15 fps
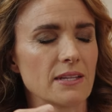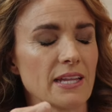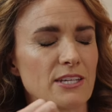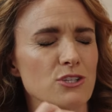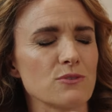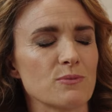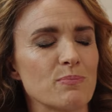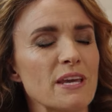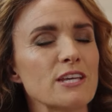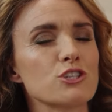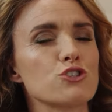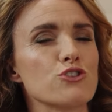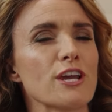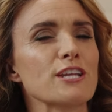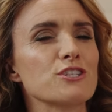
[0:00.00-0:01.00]
like being
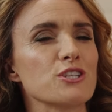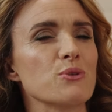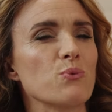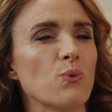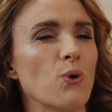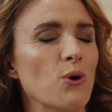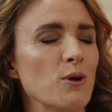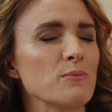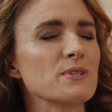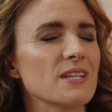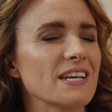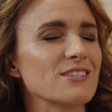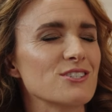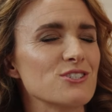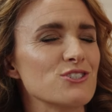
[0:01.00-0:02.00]
strangely warmed,
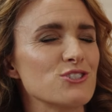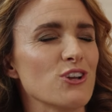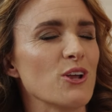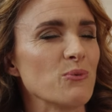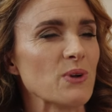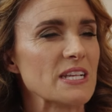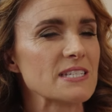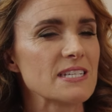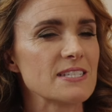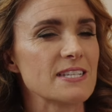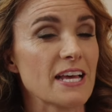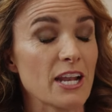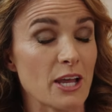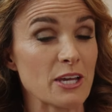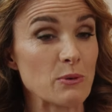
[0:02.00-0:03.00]
like John Wesley
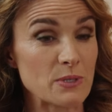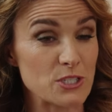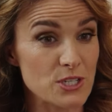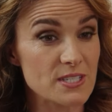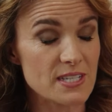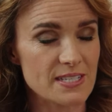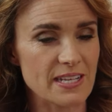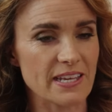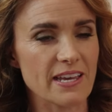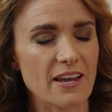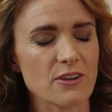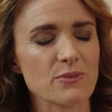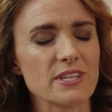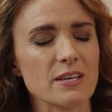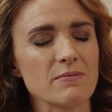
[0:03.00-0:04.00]
said. Like, it was just this
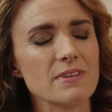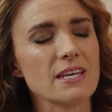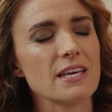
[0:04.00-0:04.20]
encounter with Him.